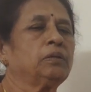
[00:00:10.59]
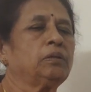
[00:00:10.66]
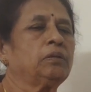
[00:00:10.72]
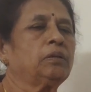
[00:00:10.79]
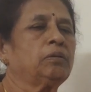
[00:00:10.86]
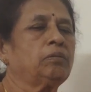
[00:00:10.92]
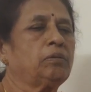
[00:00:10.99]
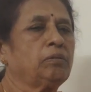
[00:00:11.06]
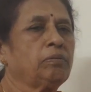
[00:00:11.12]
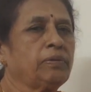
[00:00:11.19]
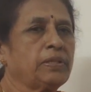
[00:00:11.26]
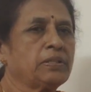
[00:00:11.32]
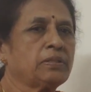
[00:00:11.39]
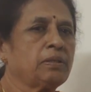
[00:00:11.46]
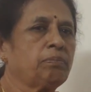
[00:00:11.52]
you have to
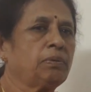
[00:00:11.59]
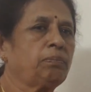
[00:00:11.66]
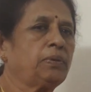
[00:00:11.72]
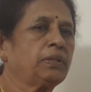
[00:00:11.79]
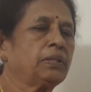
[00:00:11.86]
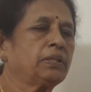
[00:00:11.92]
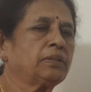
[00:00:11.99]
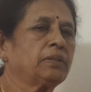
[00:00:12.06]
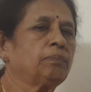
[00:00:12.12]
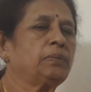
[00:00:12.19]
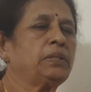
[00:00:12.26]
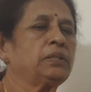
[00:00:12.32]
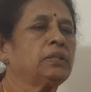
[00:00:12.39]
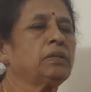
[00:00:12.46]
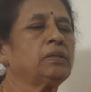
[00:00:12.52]
face the public
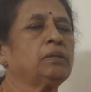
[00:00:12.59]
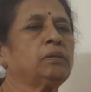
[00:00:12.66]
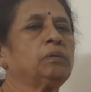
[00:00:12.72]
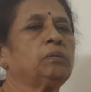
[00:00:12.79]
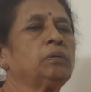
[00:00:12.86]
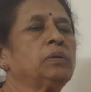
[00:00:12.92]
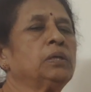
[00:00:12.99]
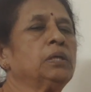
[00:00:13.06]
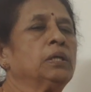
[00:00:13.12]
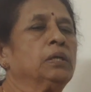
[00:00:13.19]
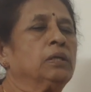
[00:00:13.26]
examination, how